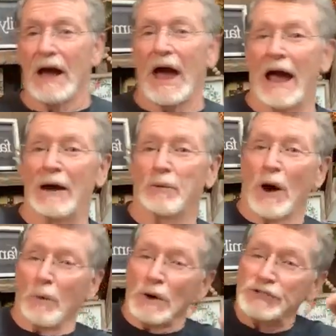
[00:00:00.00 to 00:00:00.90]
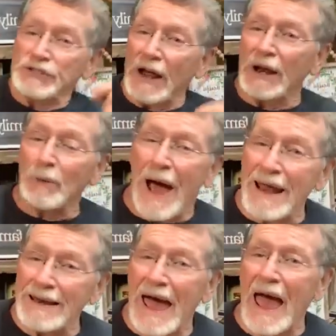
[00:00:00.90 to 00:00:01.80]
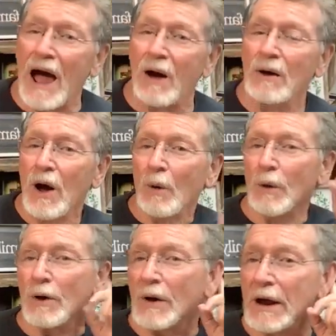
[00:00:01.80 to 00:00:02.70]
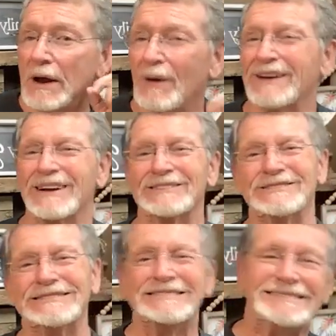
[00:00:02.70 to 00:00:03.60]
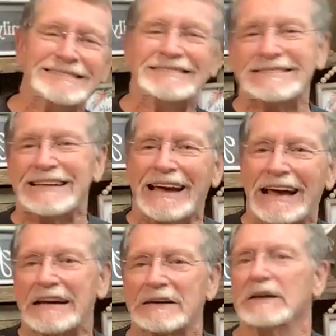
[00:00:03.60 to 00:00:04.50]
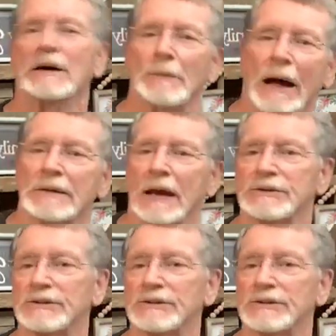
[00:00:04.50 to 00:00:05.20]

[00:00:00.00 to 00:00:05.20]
And where we're sitting right now, we're going to hear it and go, mm, I don't know about that.